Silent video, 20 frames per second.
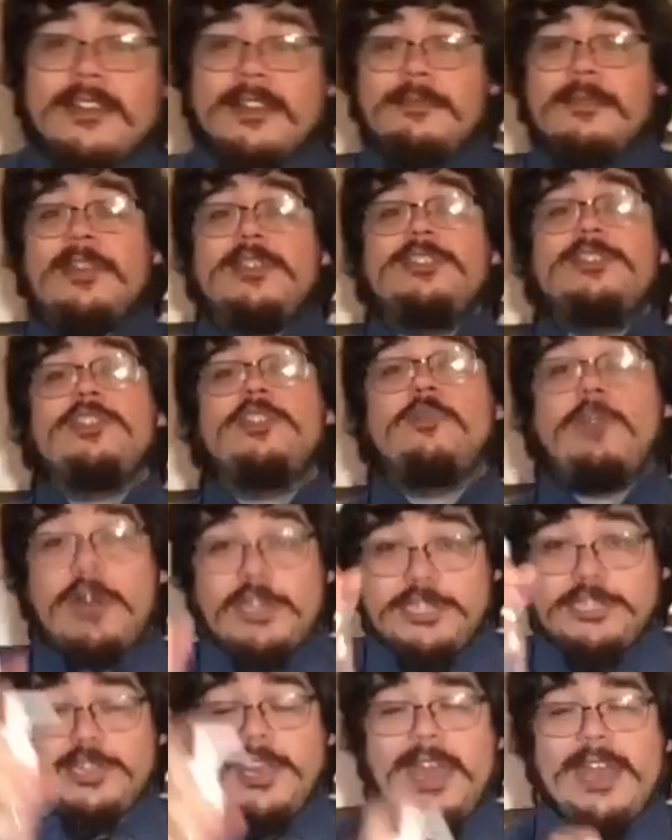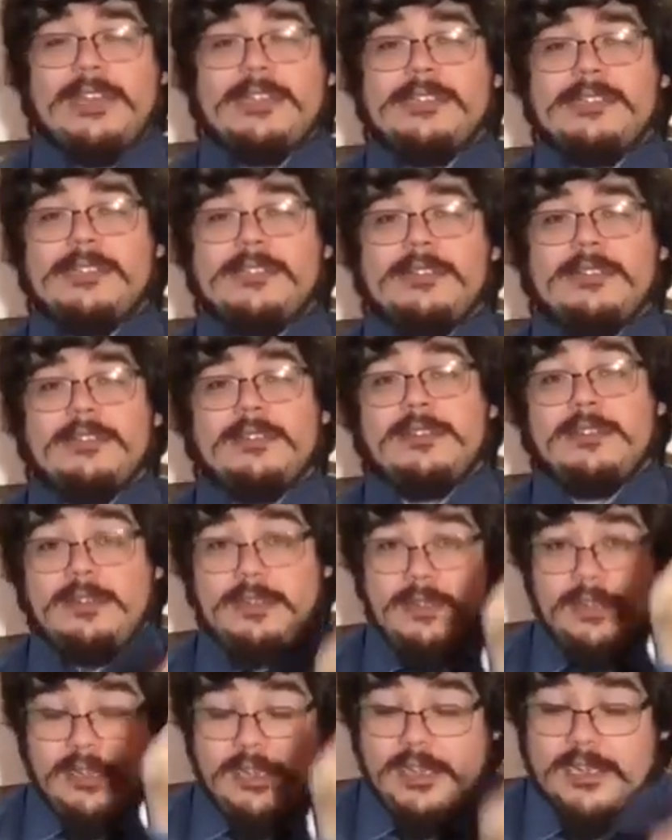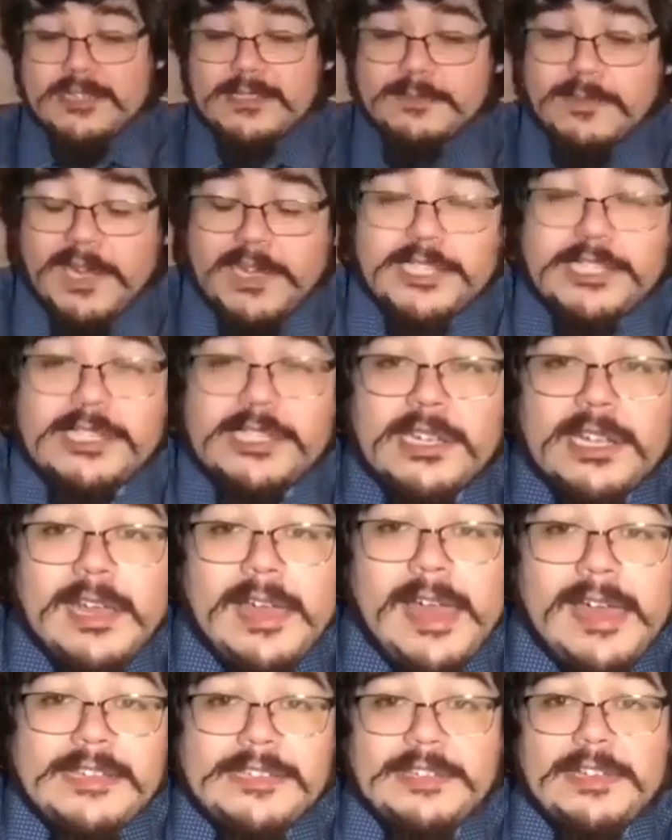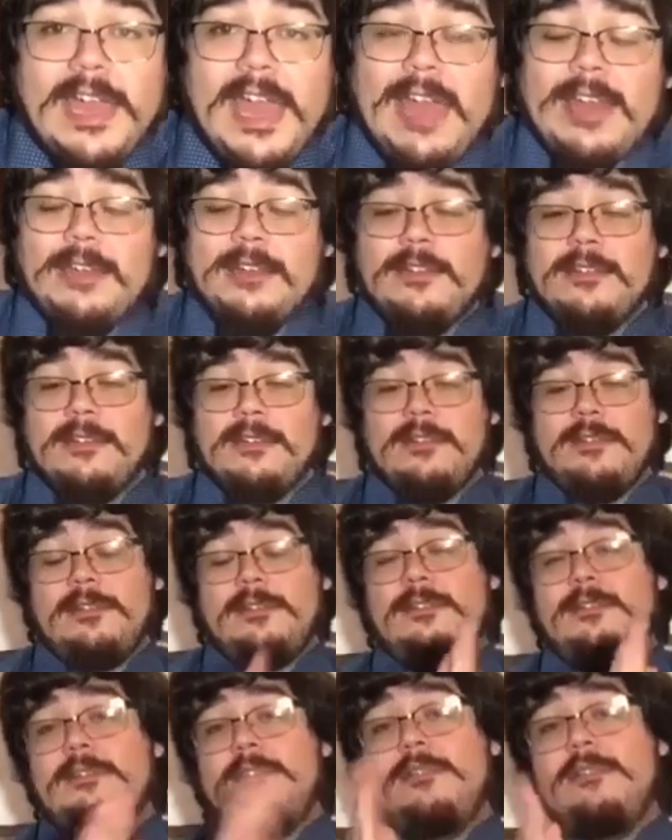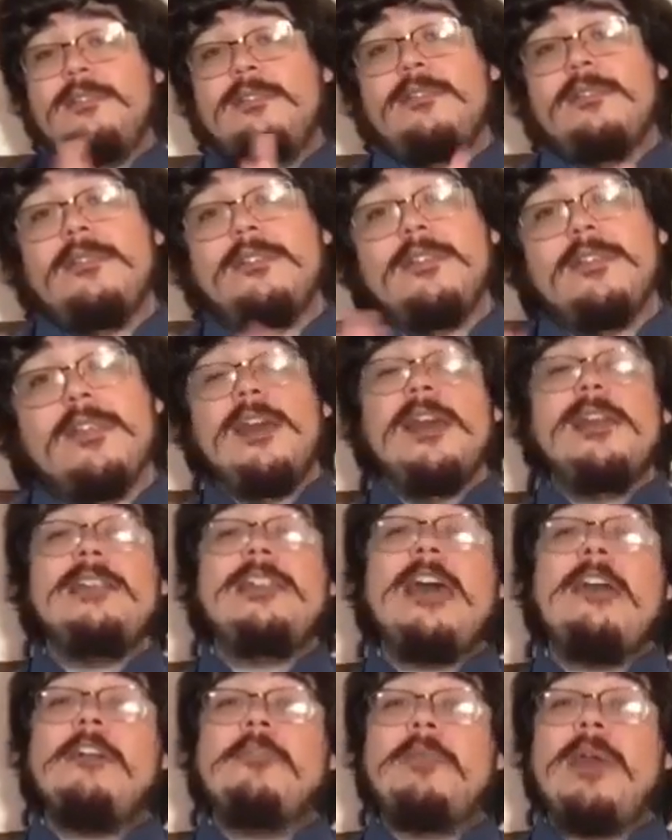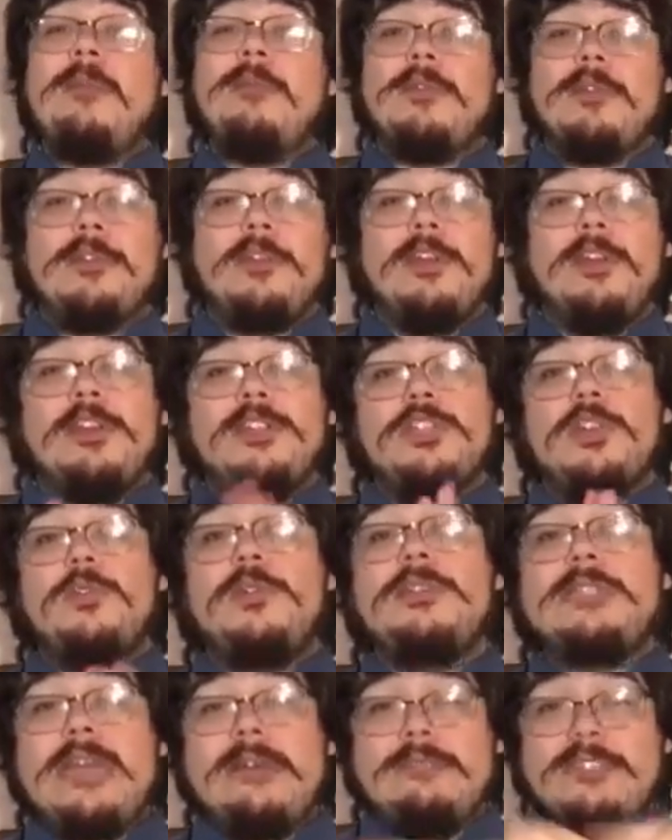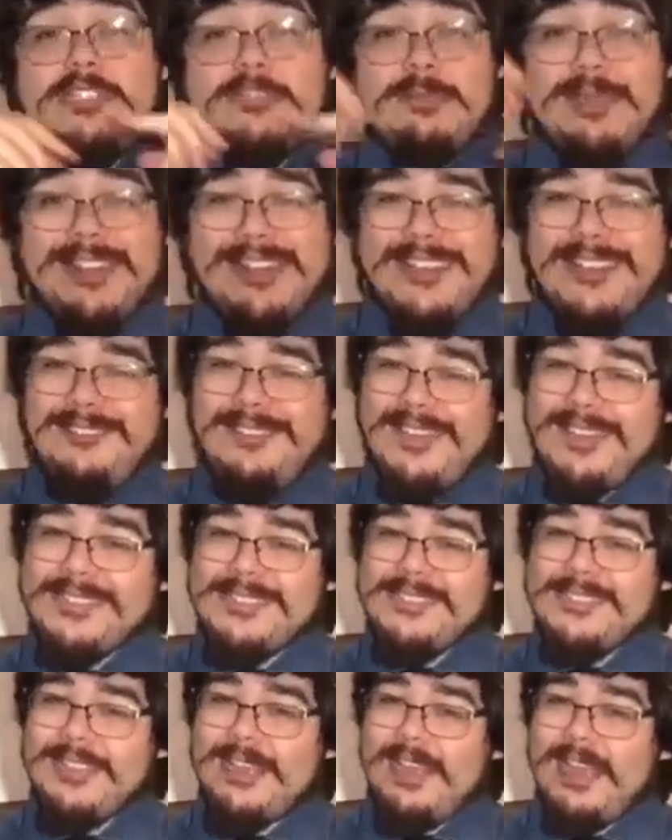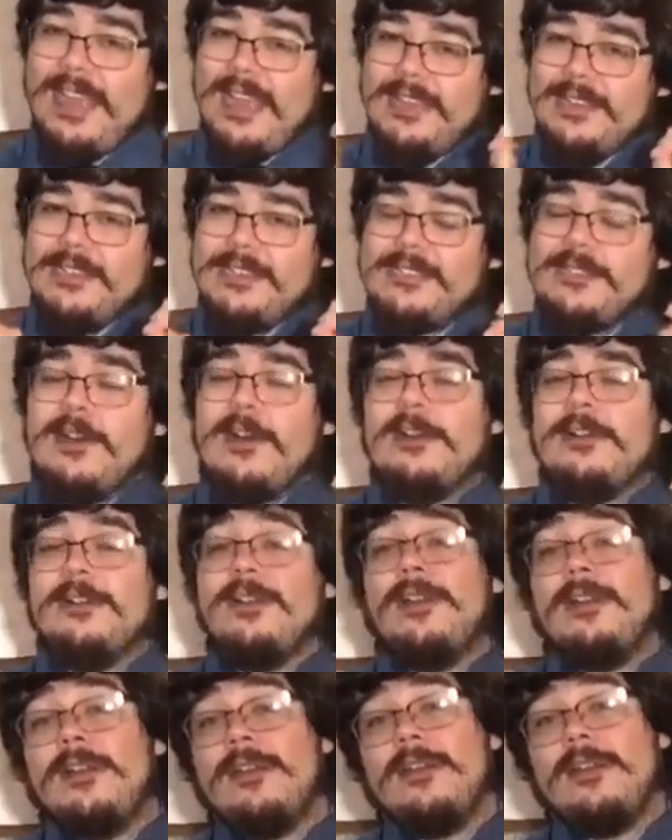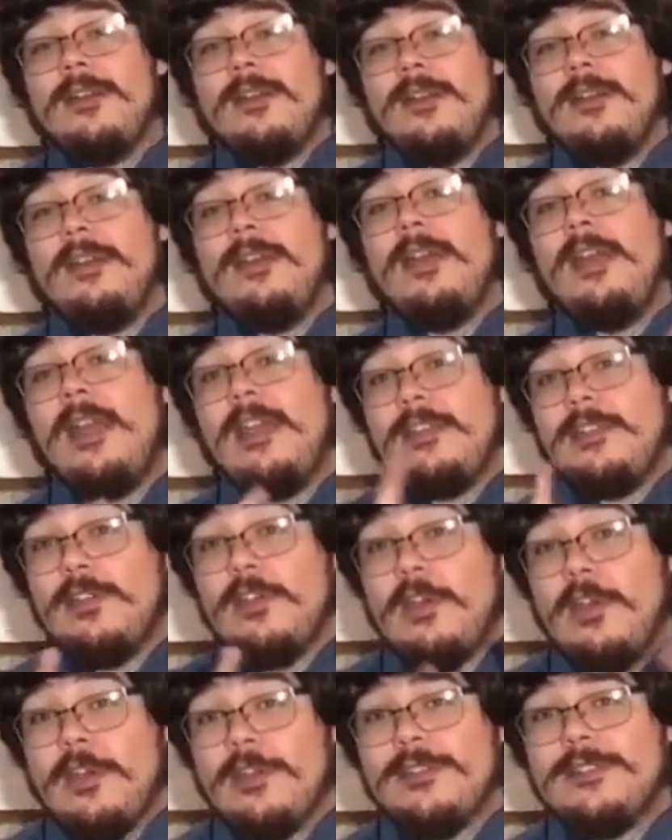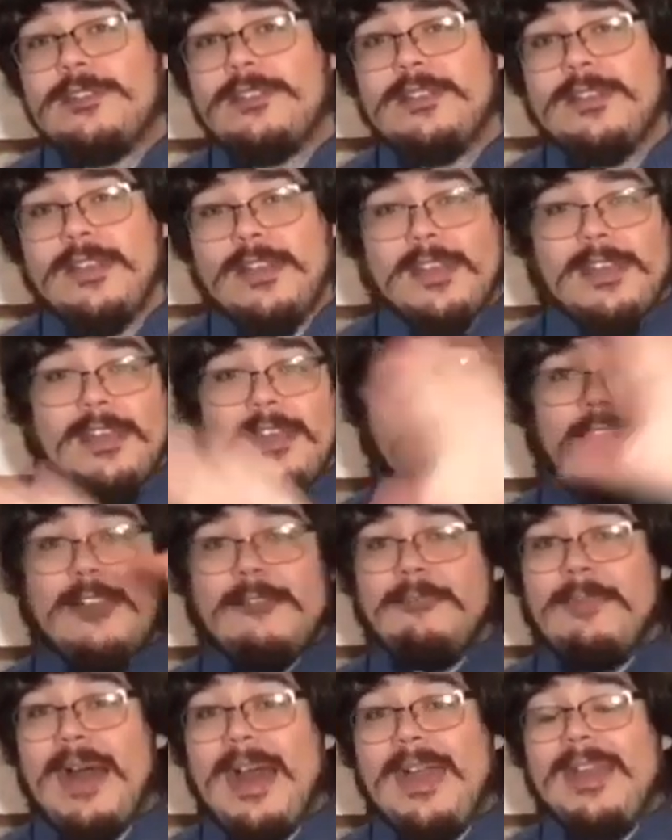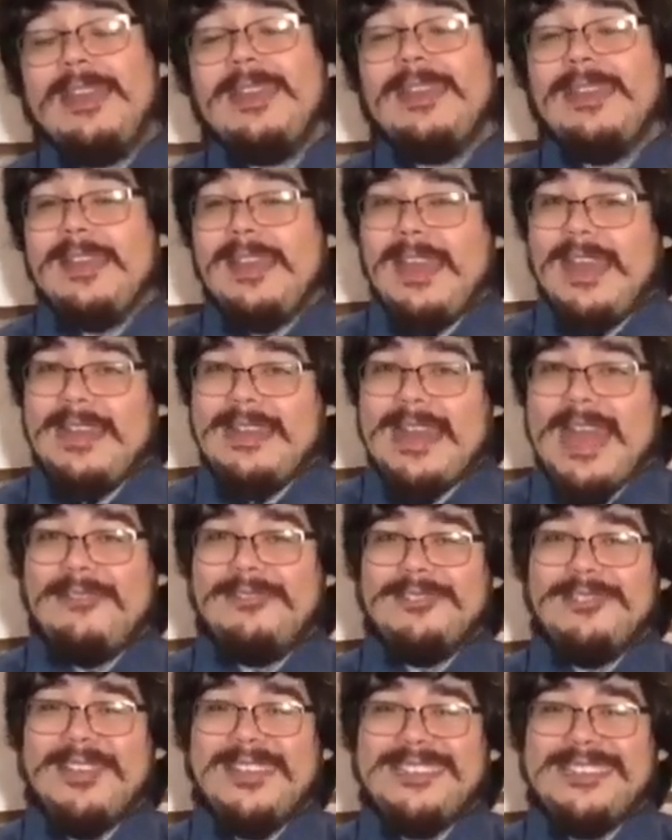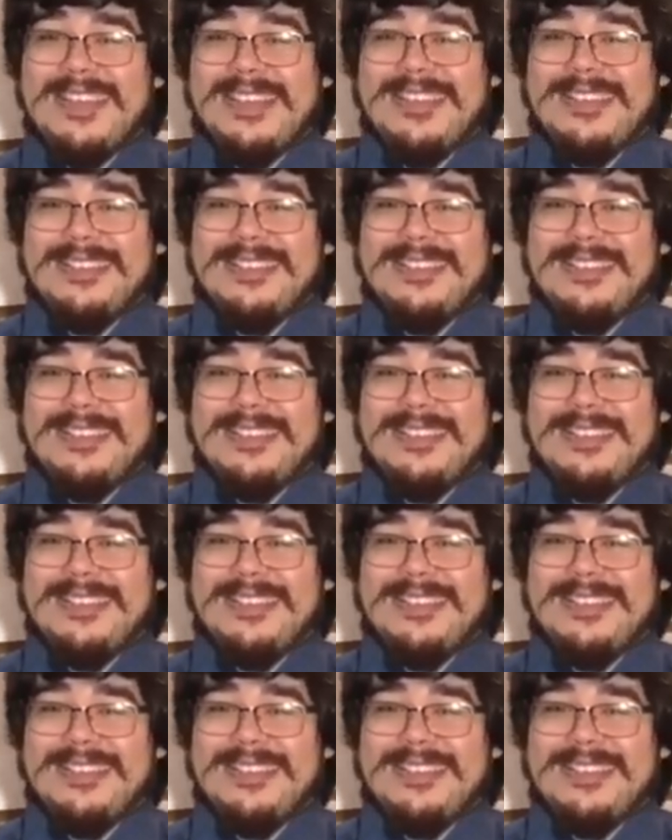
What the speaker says: make sure to wash your hands as much as you can. Now remember to always have a smile on your face and a song in your heart. Bye, and have a great day.